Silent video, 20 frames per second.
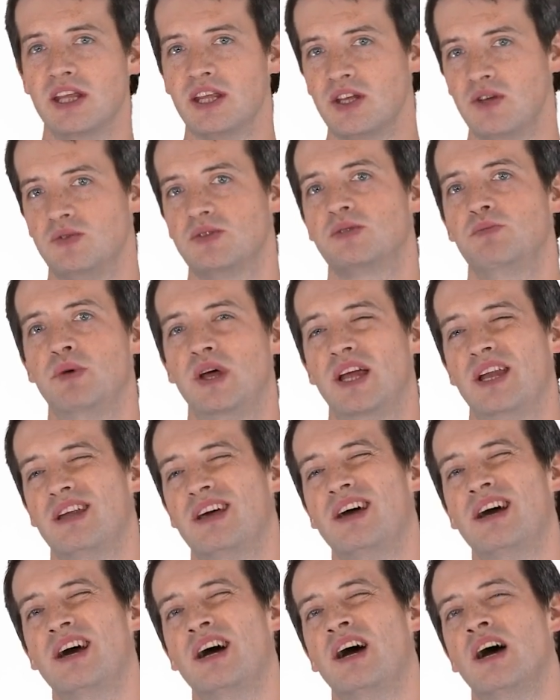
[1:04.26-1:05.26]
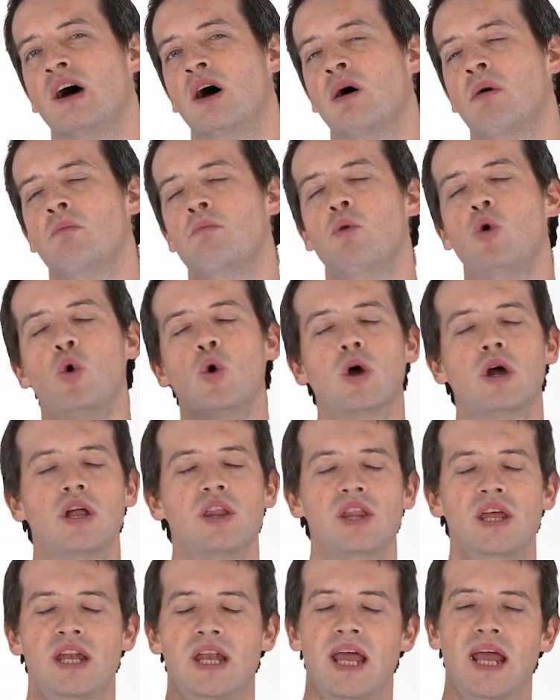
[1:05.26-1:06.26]
that you spend more
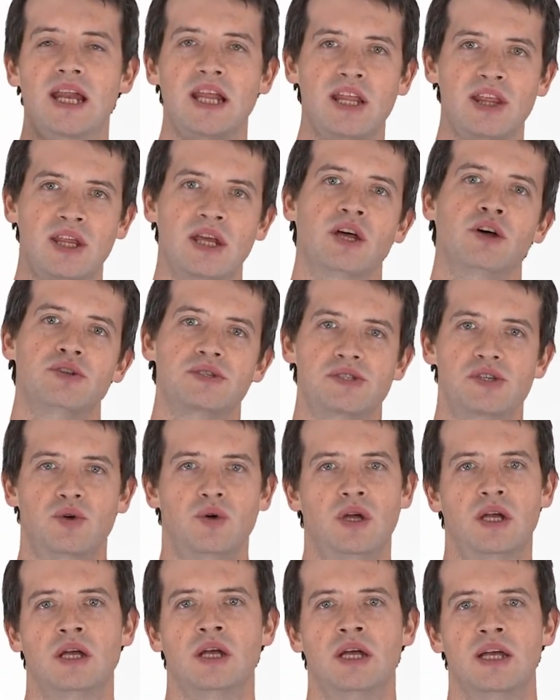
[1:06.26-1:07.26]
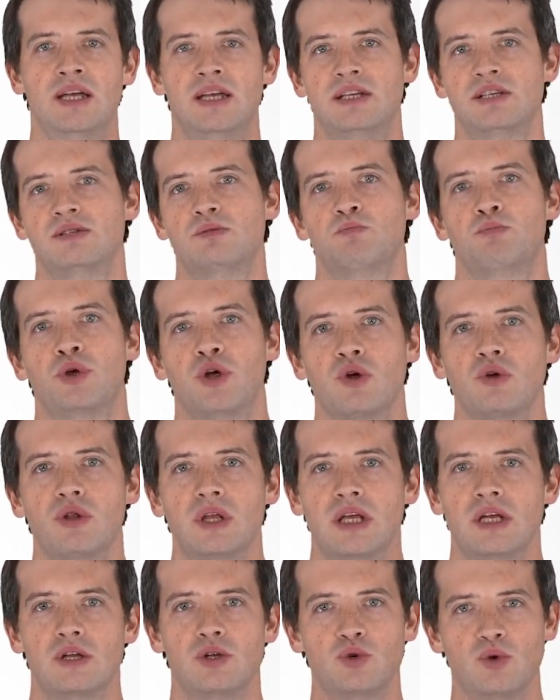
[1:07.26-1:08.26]
than anything else doing, is
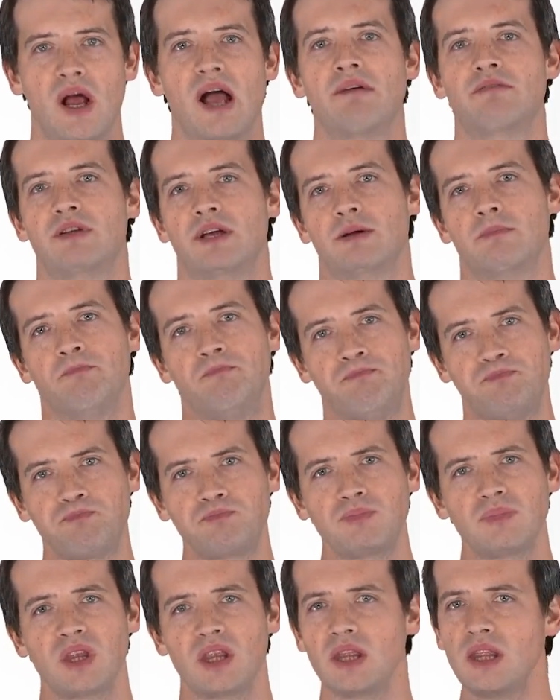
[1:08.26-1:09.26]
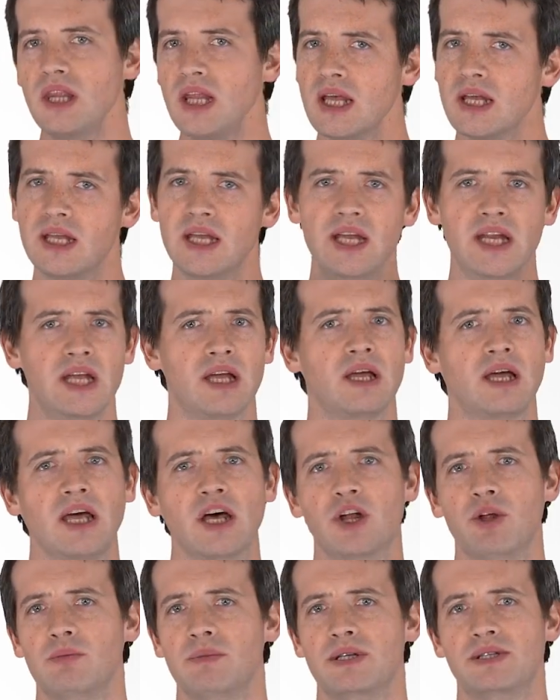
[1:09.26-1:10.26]
purely drafting, getting
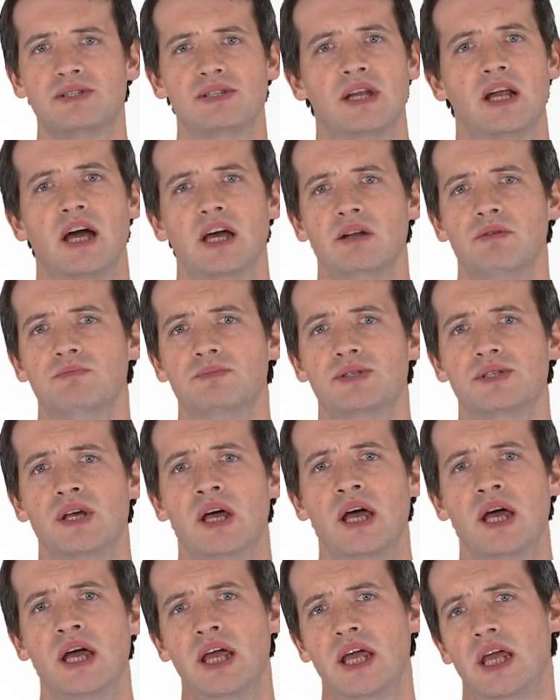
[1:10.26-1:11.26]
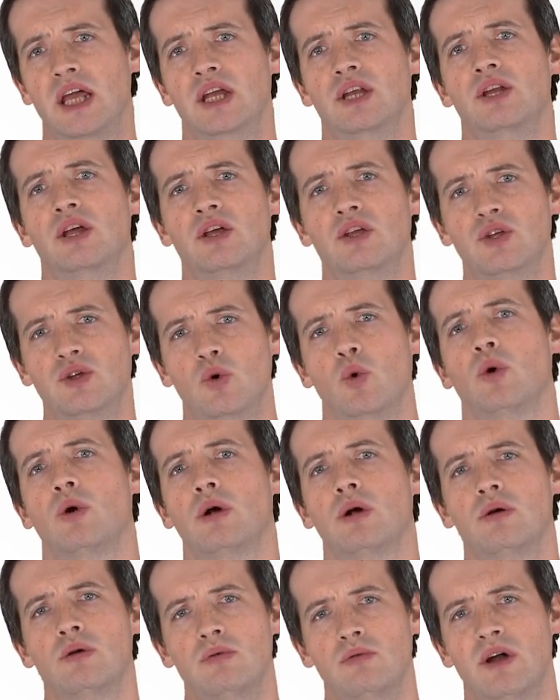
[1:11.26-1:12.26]
elements and items in
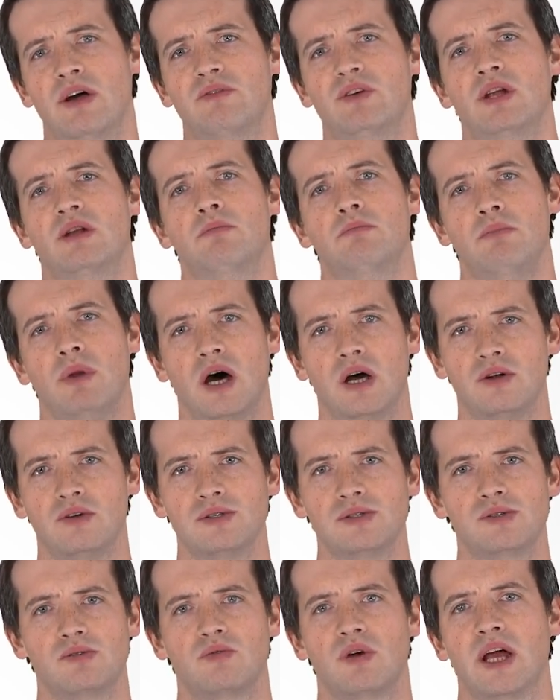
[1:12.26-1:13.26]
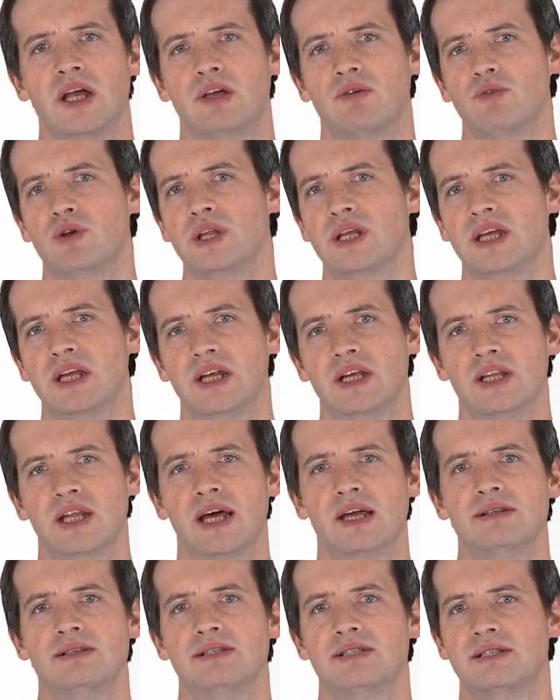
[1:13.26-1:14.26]
your Revit models, right? Really getting
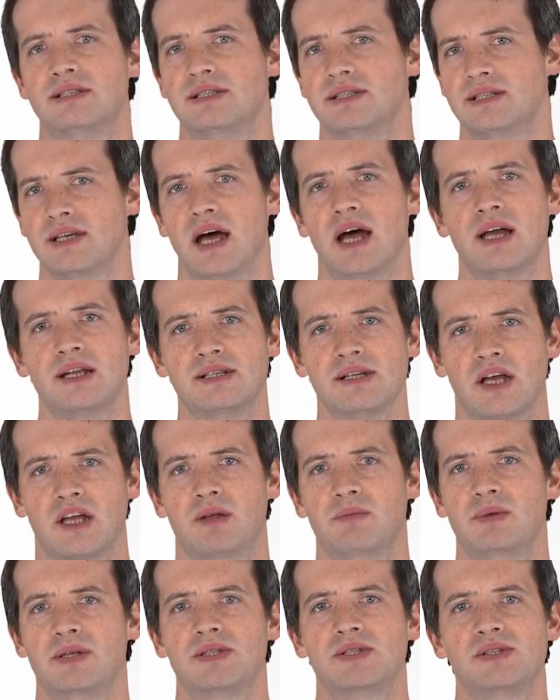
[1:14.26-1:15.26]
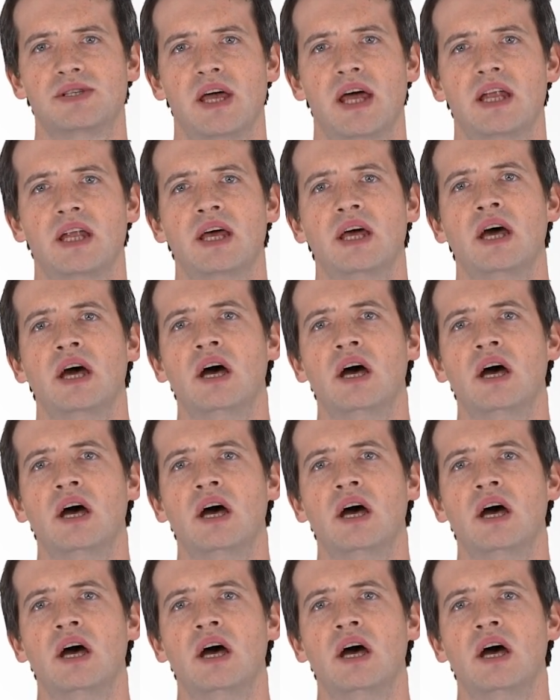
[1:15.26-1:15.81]
that design document set